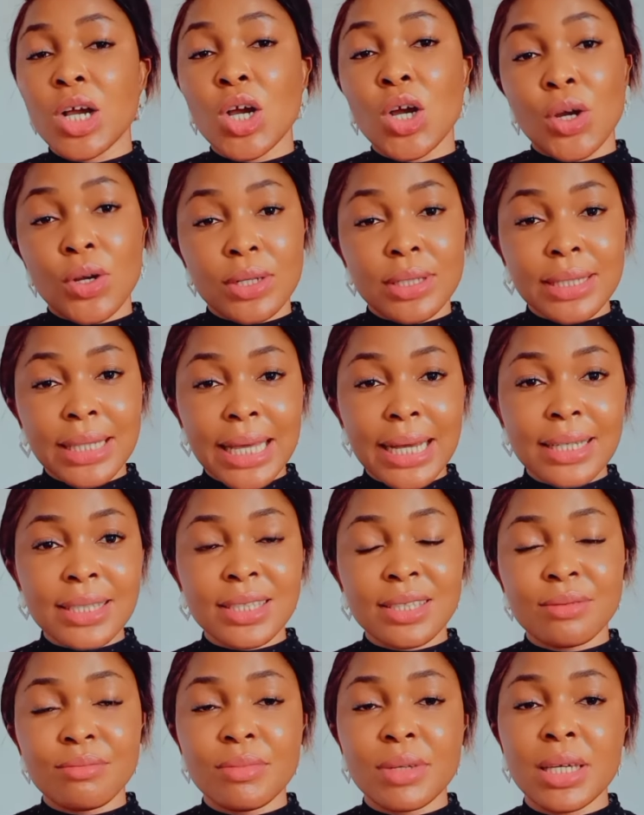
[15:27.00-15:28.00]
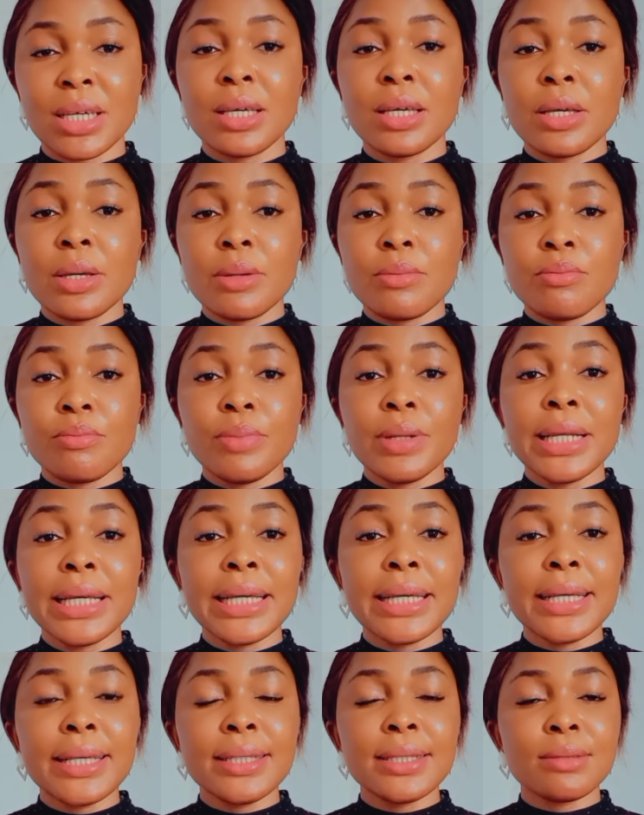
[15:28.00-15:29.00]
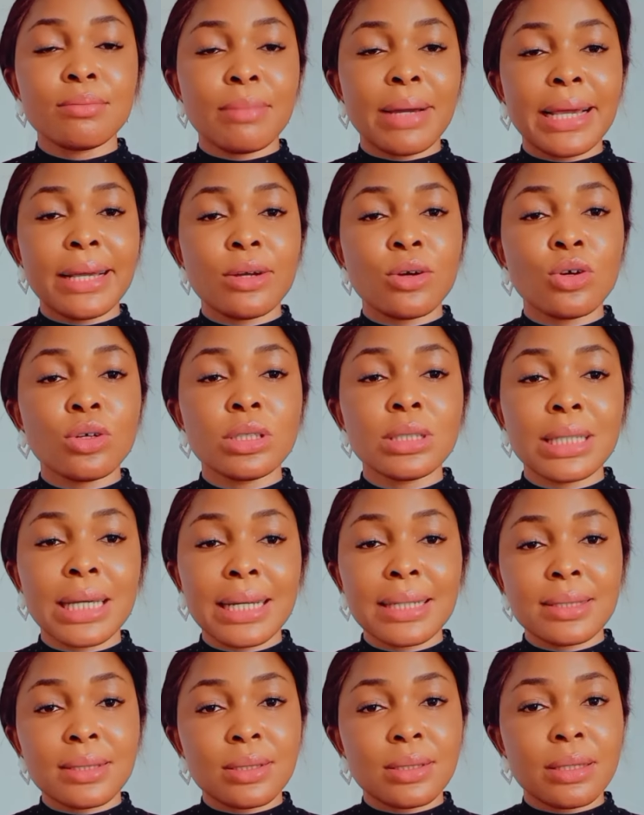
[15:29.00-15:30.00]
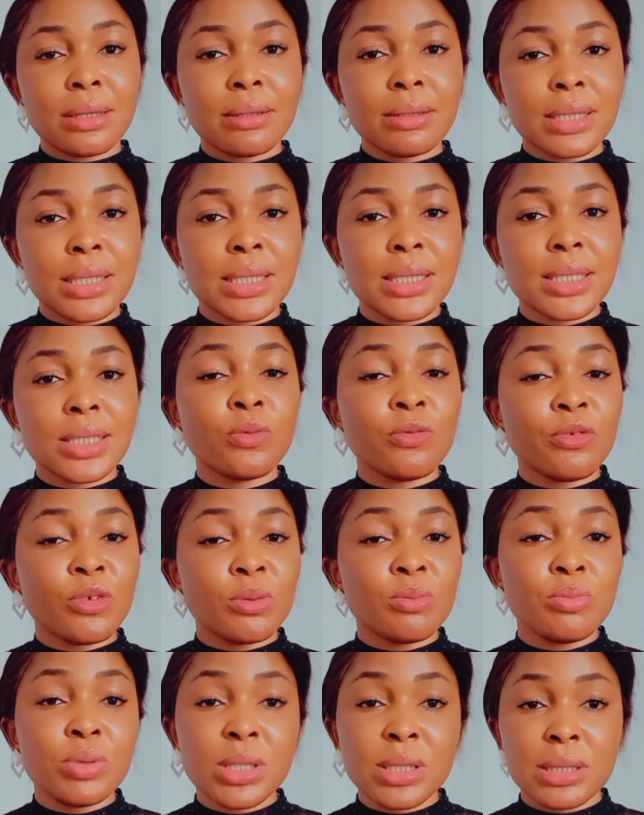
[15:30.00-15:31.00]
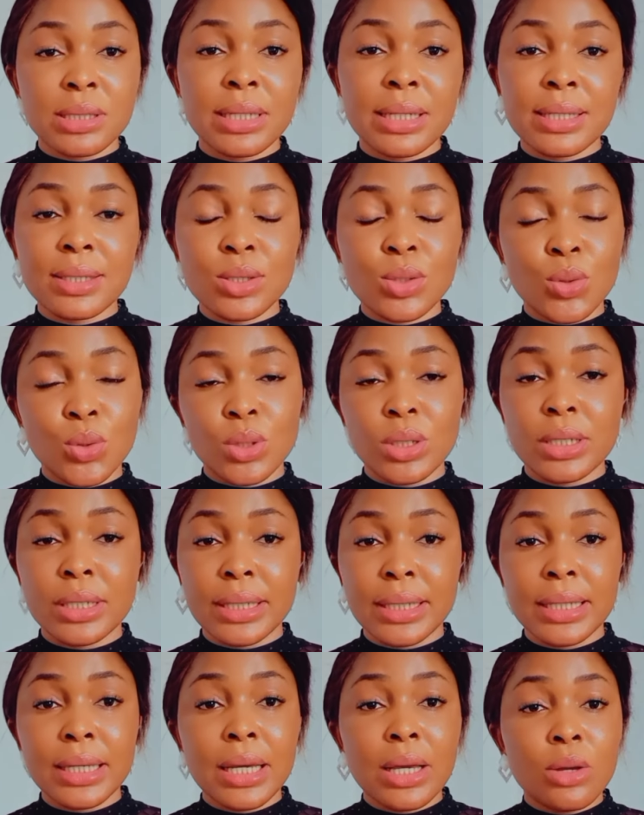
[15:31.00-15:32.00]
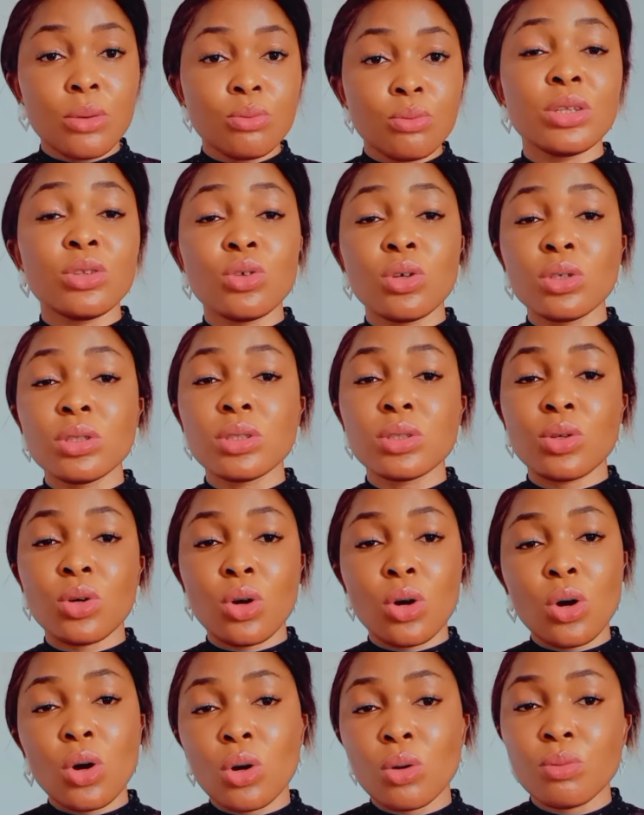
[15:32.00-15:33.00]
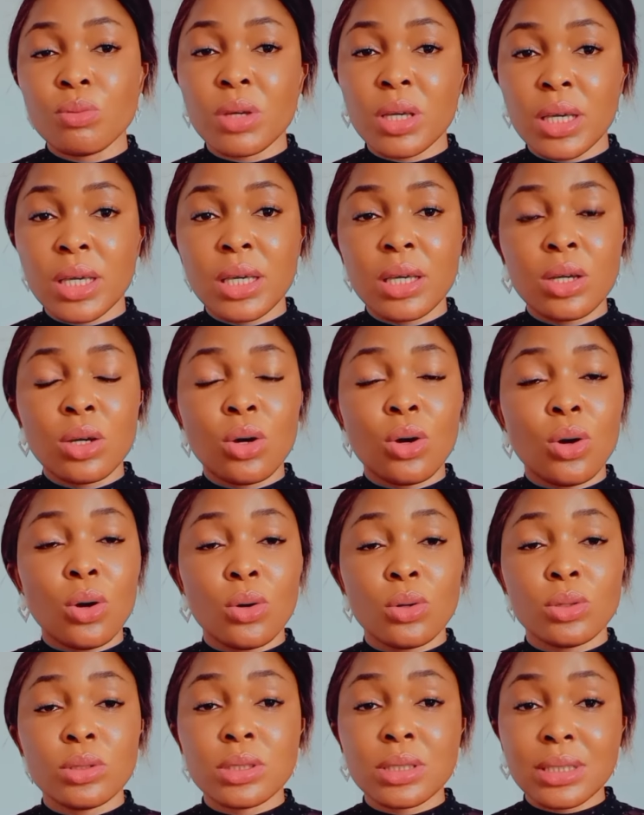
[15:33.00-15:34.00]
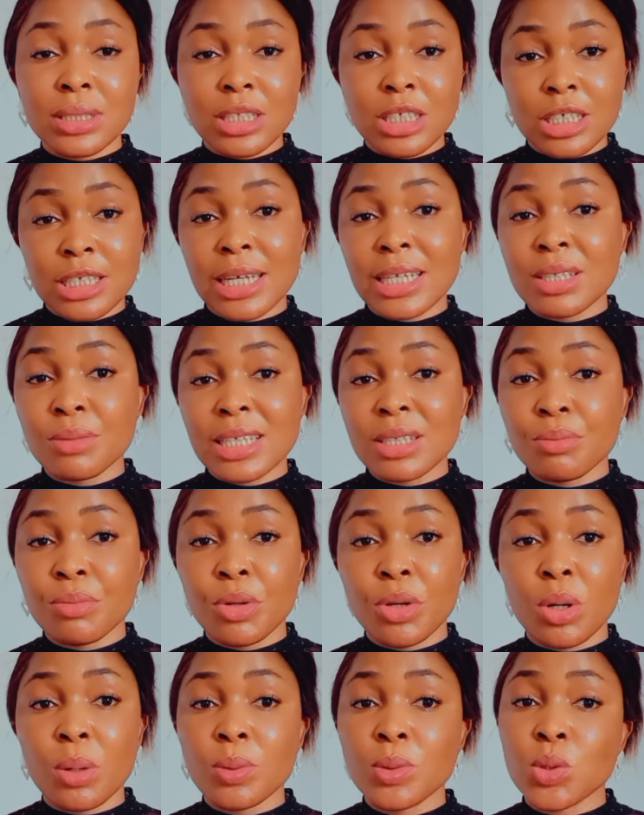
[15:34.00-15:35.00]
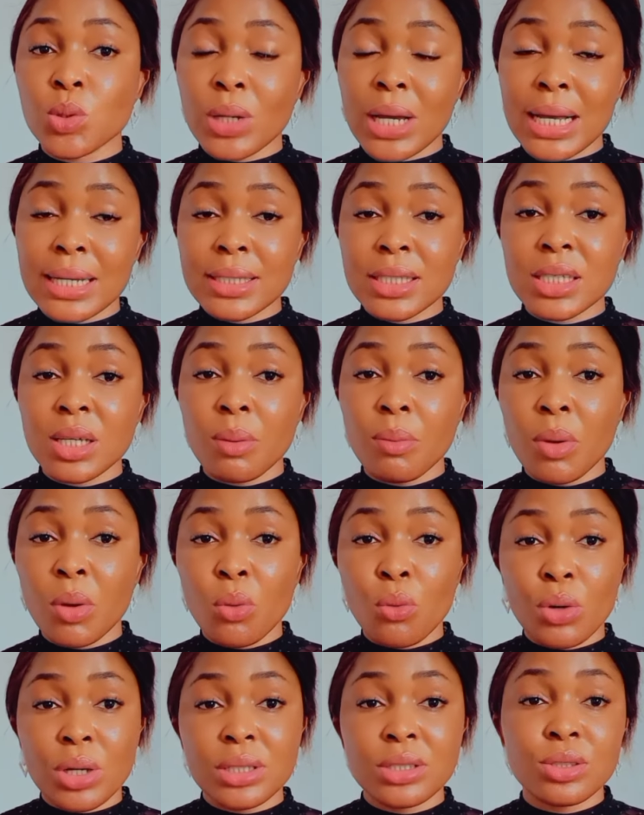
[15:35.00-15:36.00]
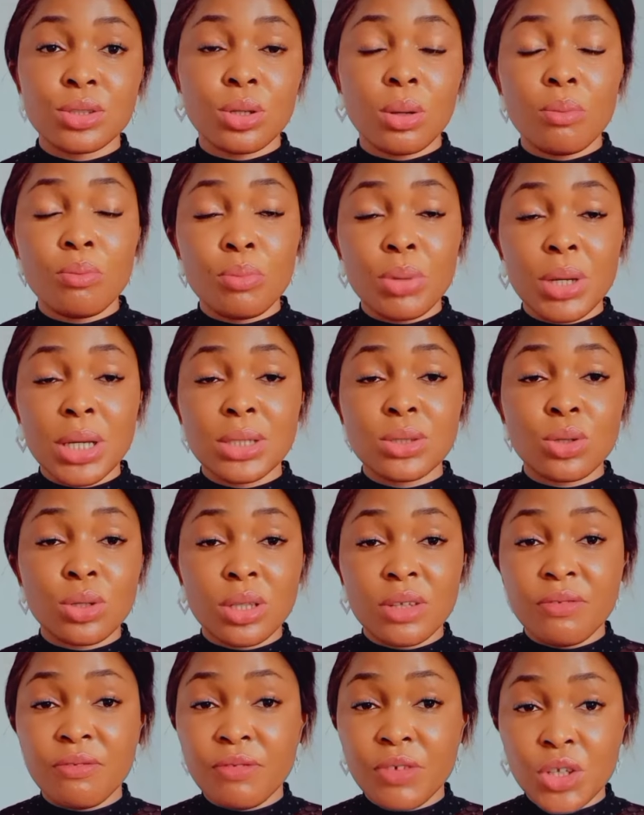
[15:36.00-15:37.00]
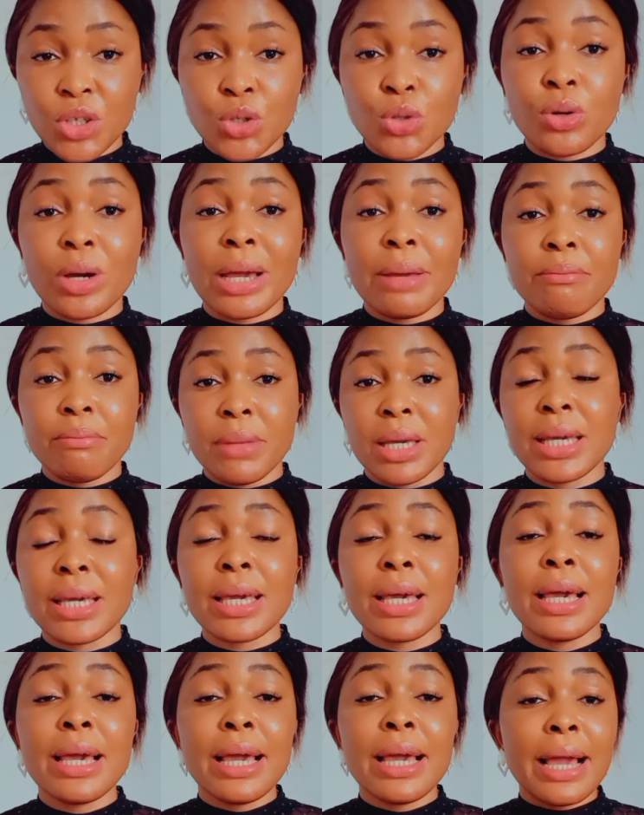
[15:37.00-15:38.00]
Contact me, please. My contact is for business only. Don't call me or chat me up to ask me question based on the video I make.